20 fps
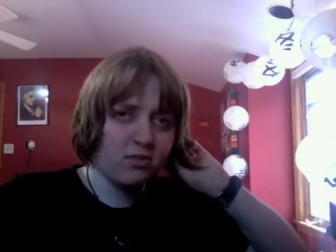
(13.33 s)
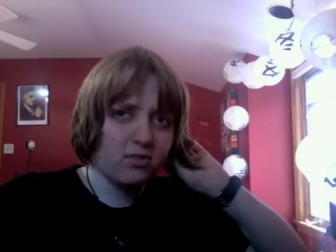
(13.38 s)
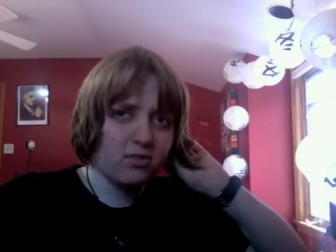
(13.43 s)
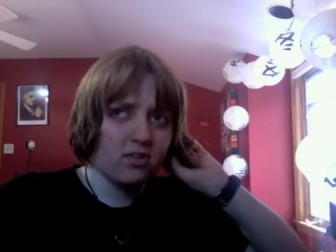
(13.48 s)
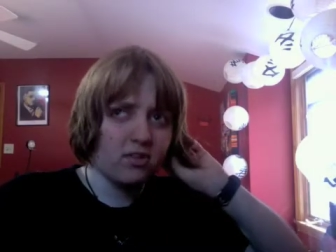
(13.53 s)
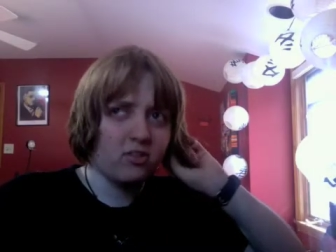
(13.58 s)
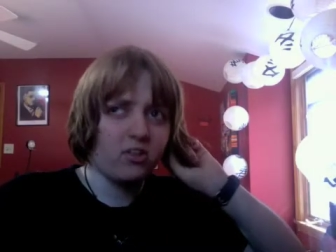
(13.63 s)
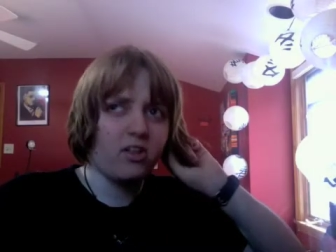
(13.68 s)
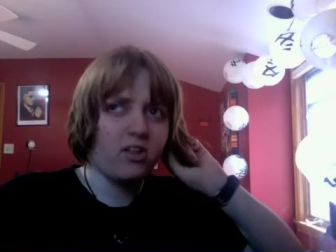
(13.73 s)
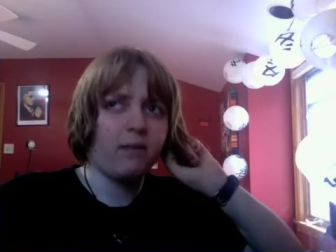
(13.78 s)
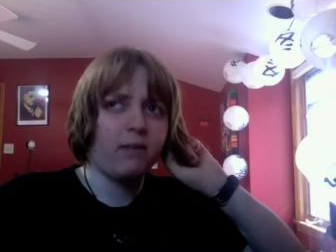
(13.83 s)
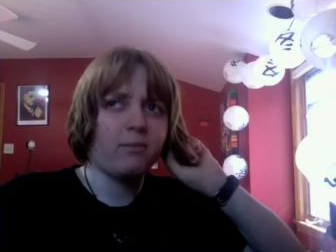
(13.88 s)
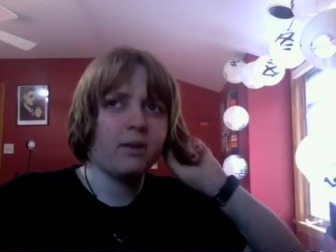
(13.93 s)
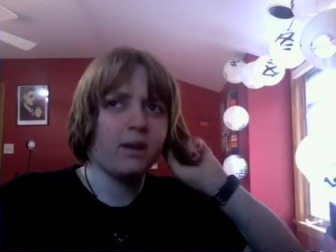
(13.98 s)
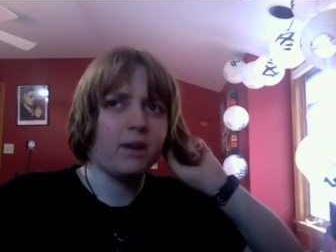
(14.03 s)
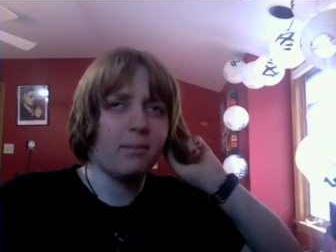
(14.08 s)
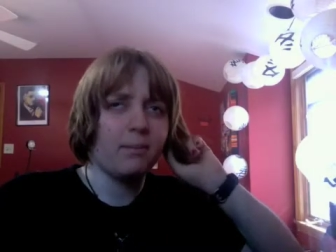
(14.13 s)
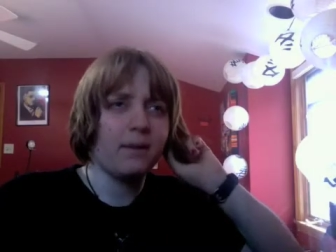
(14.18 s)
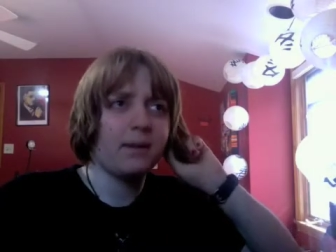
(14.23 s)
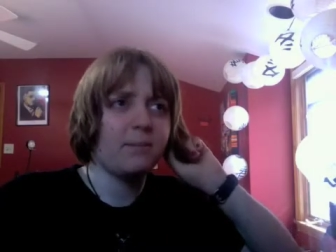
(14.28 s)
disclaiming
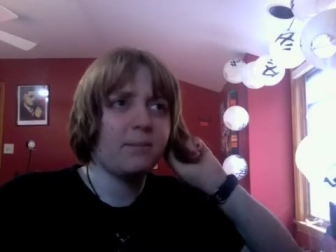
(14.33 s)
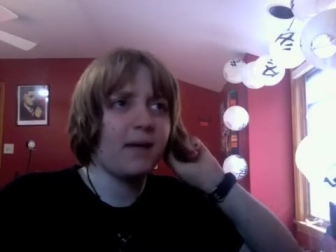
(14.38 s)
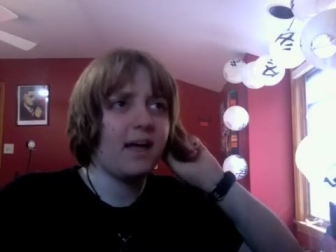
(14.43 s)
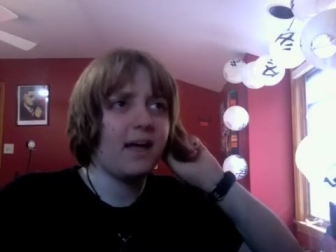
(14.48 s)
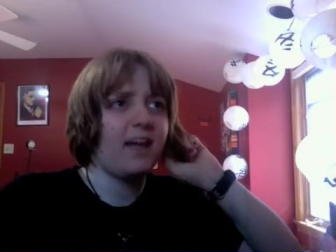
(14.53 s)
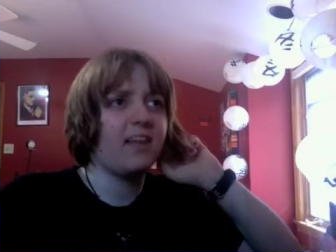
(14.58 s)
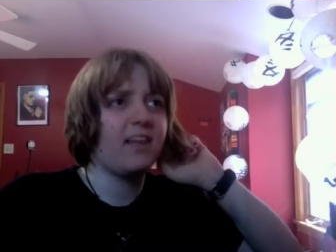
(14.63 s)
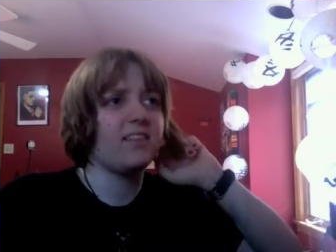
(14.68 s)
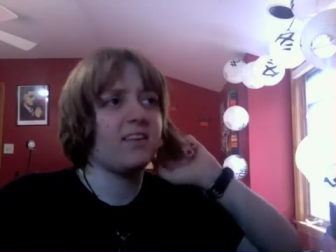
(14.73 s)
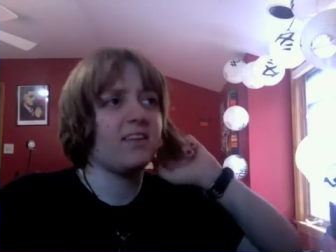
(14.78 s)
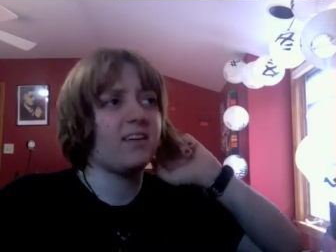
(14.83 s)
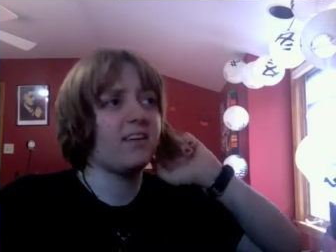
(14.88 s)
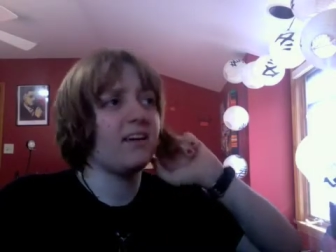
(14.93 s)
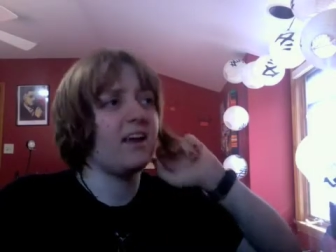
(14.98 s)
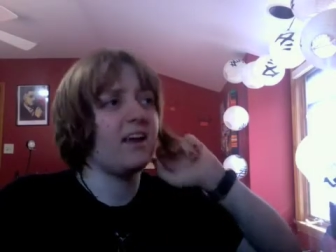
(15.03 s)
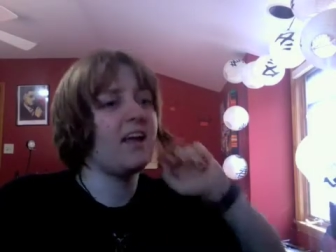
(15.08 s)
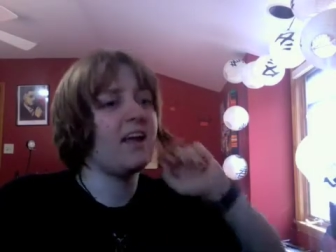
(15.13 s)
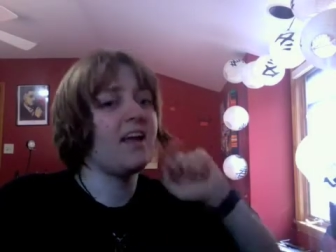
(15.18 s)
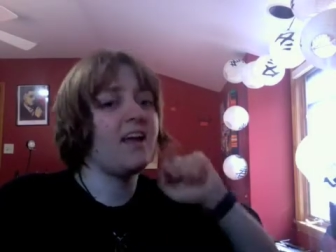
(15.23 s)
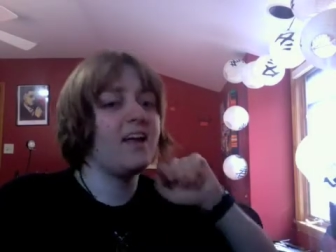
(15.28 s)
the Big Bang
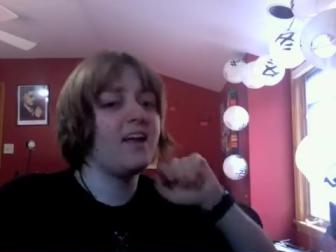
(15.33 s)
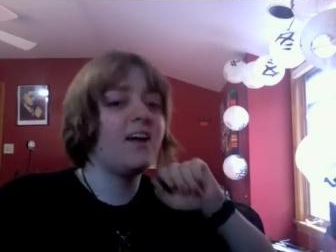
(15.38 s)
Theory.